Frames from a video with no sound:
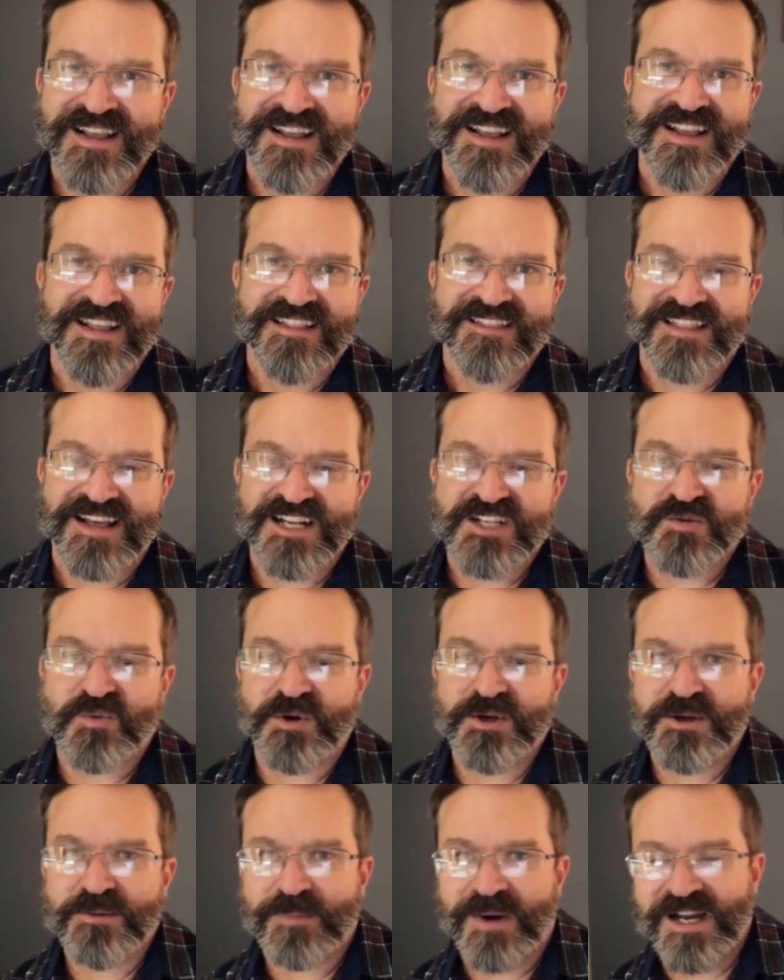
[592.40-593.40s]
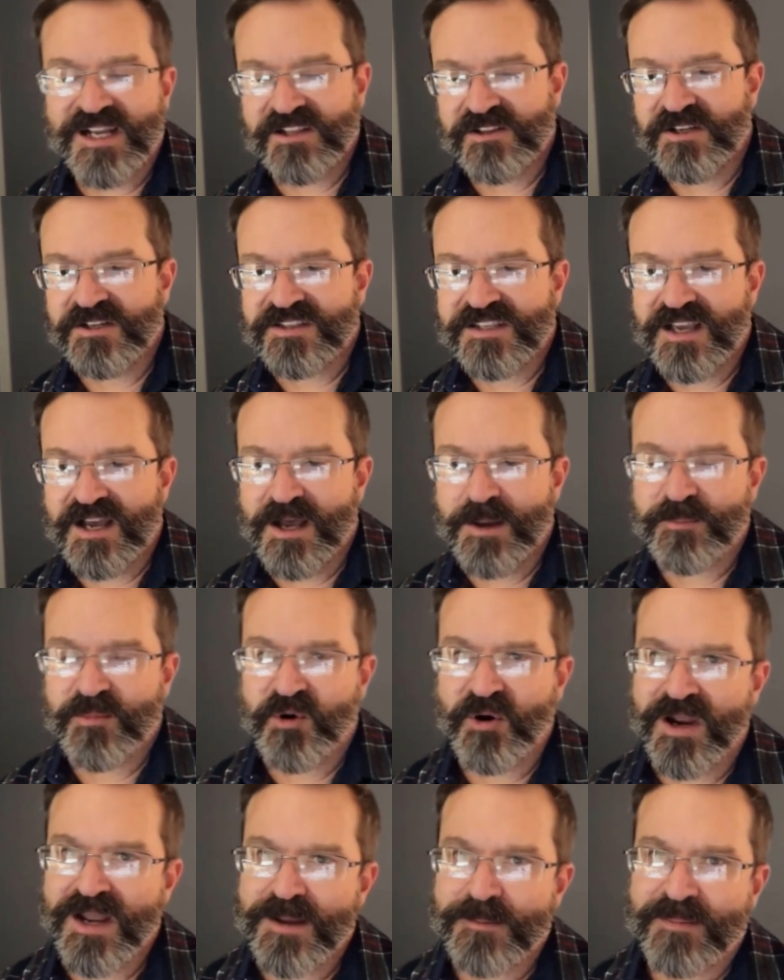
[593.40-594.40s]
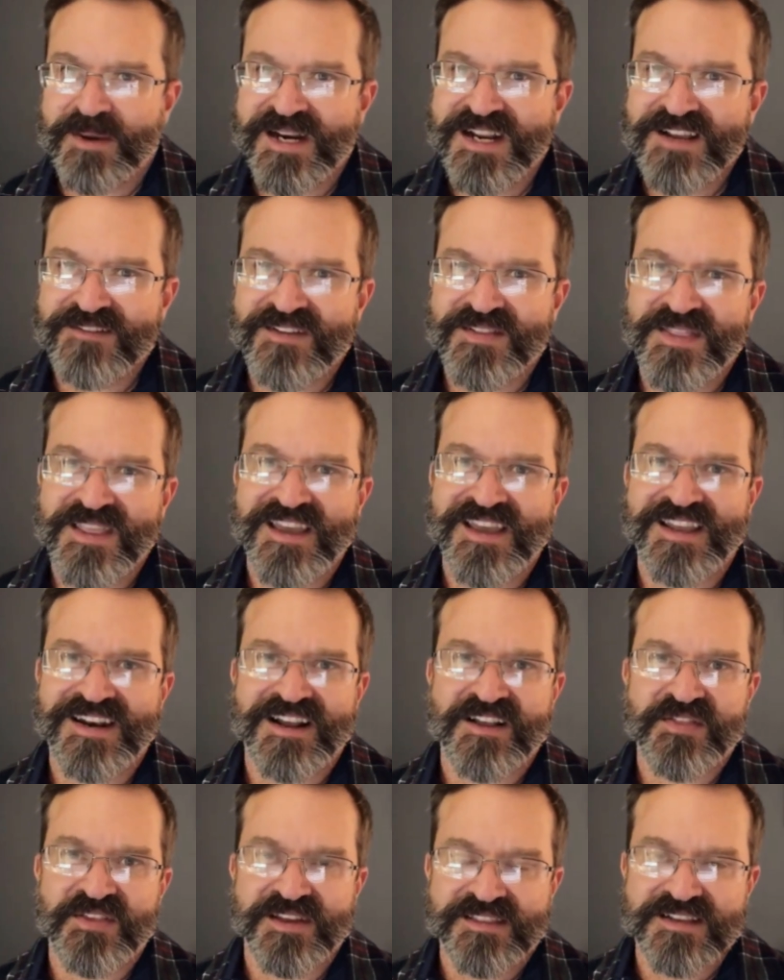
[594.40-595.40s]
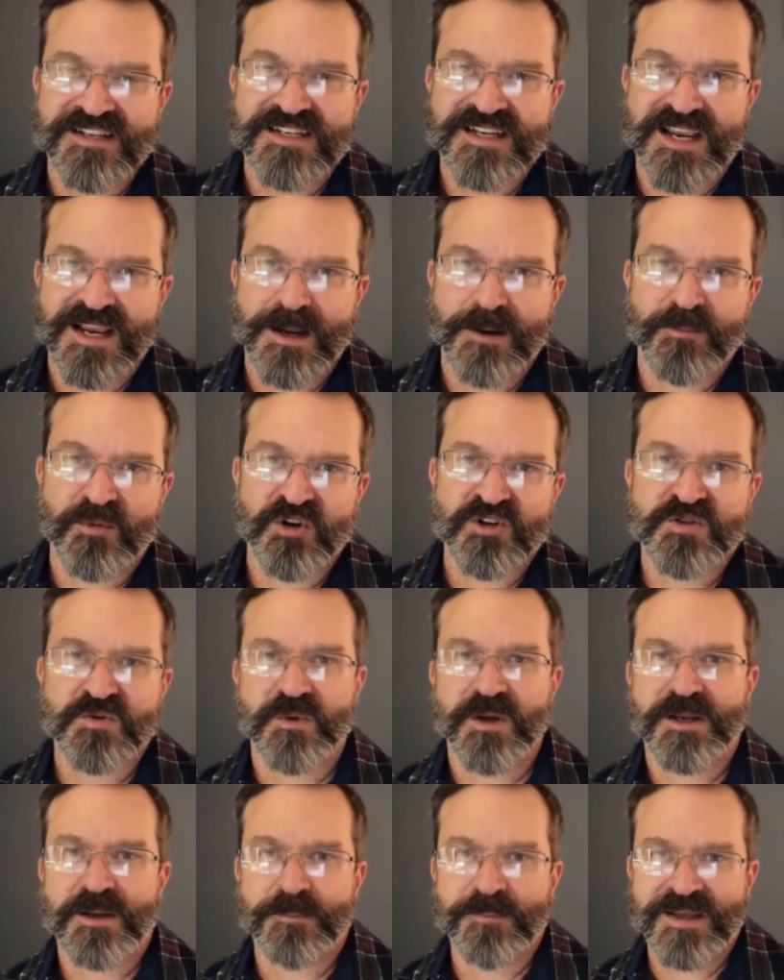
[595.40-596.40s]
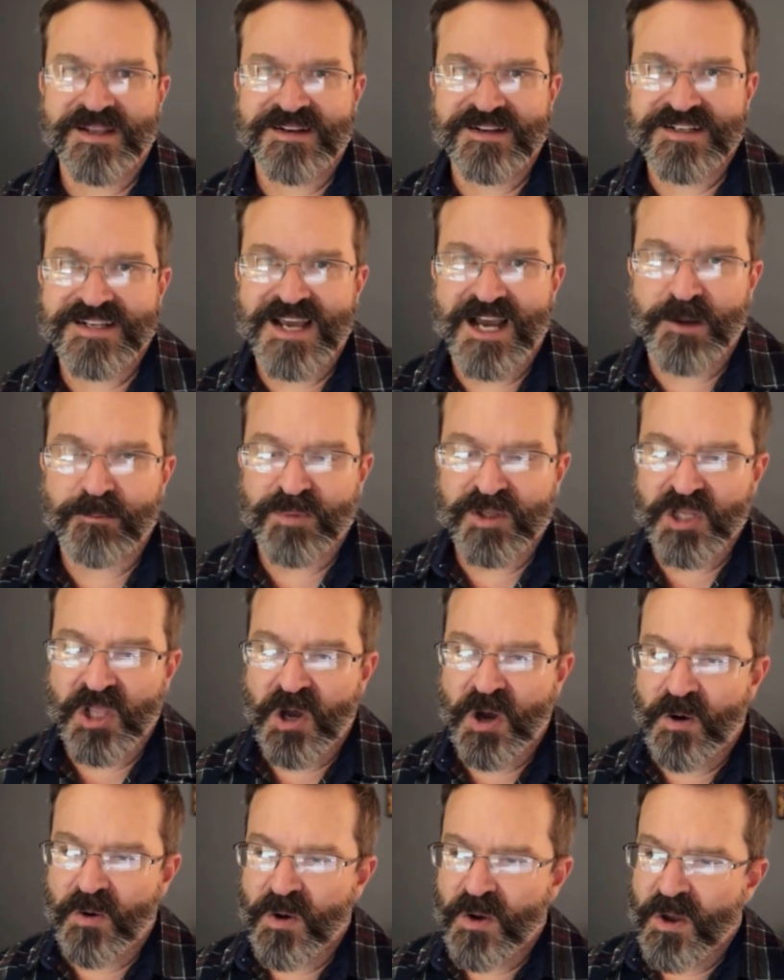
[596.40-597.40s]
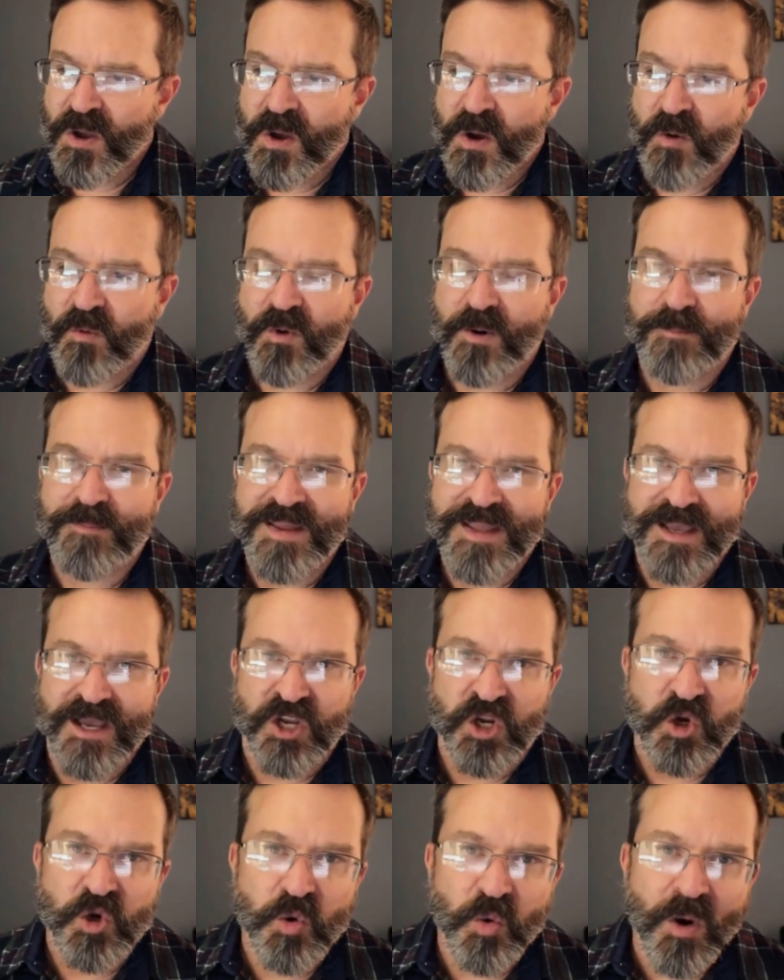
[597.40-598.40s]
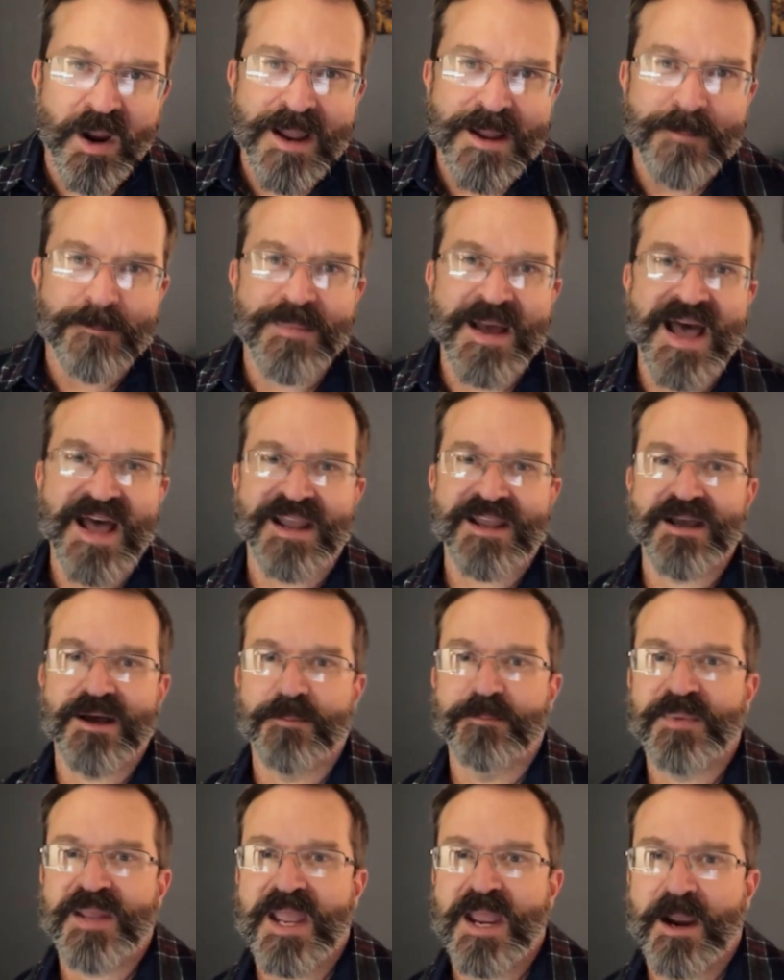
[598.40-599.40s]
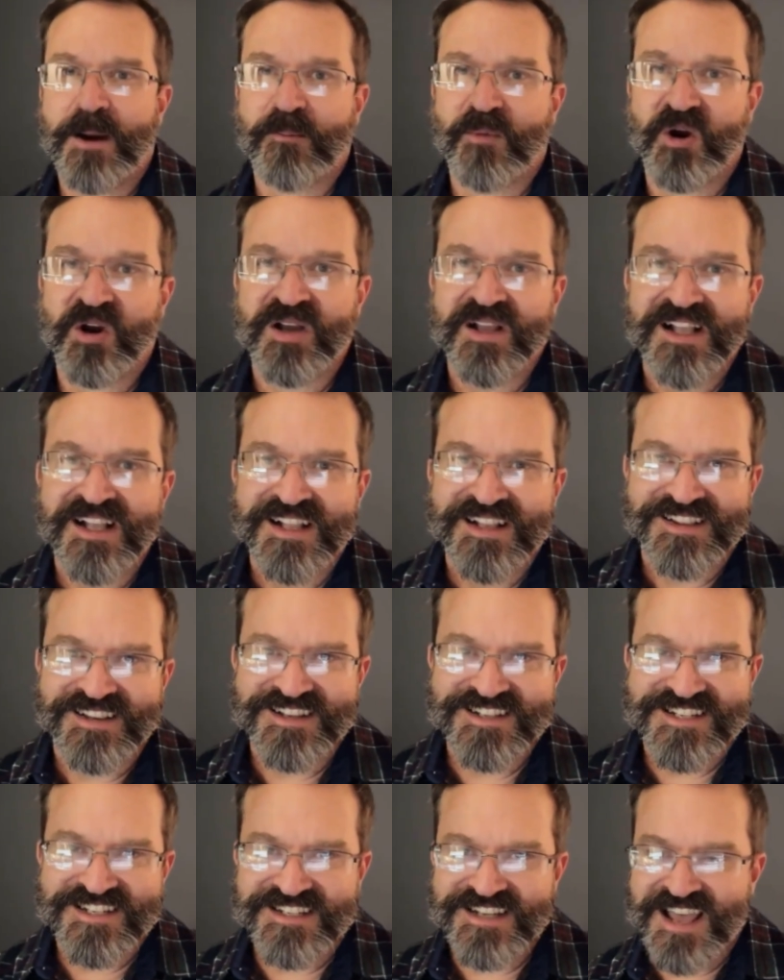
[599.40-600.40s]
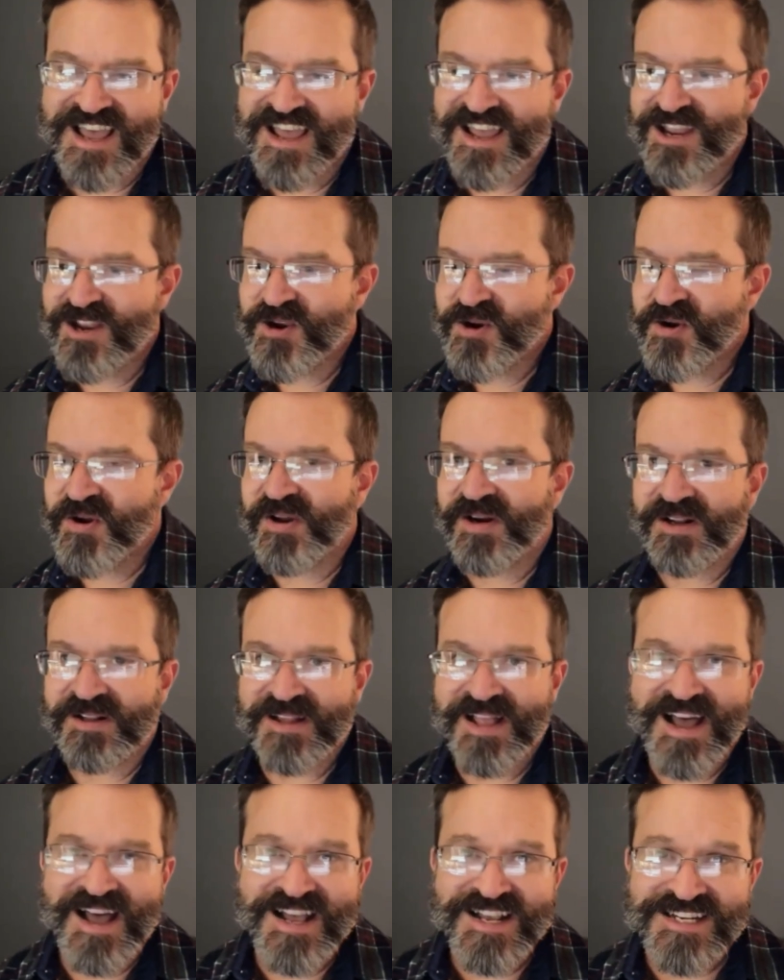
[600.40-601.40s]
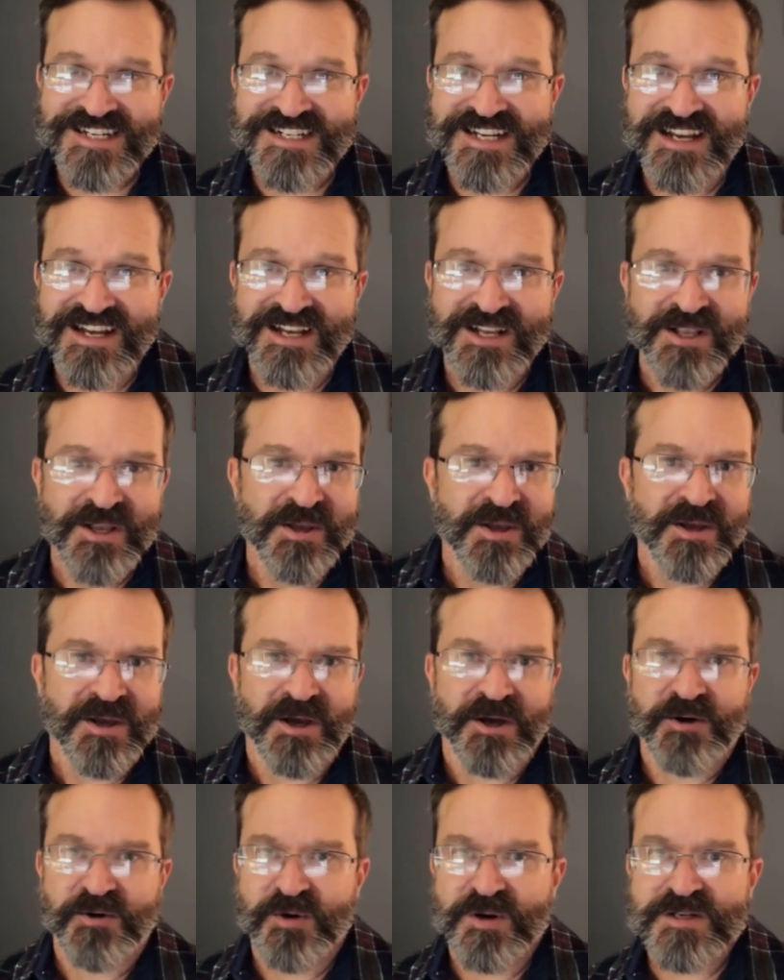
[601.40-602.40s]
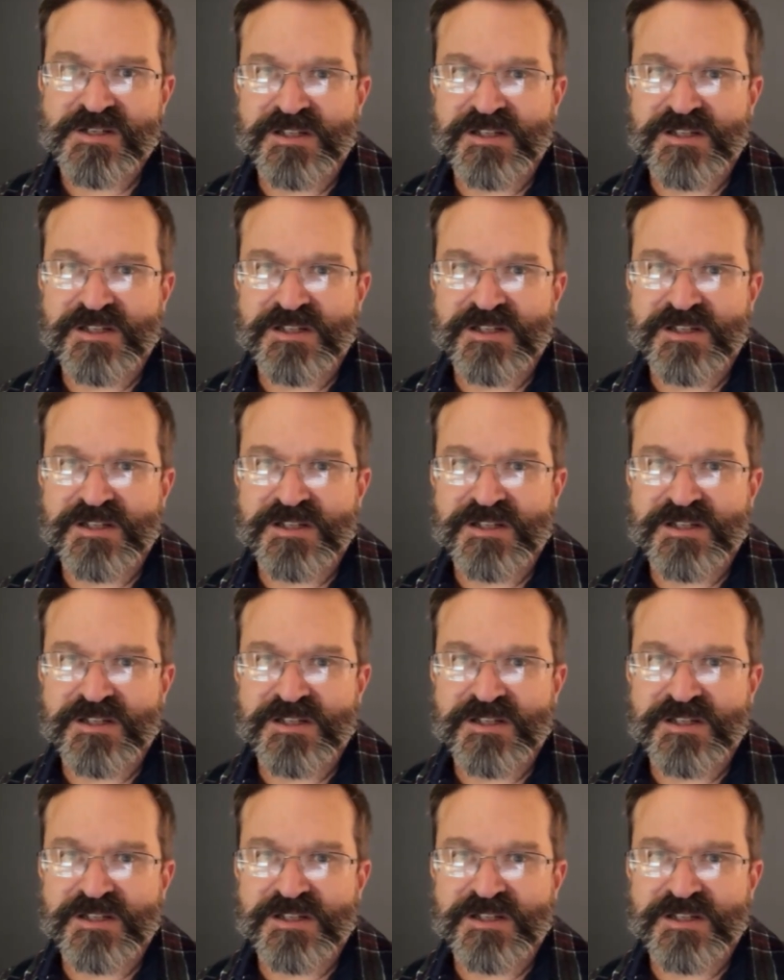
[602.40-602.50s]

that's when you might look to upgrade. But even then, I think these cameras recommended down below would be a great backup camera. Let's say you're in Alaska, a grizzly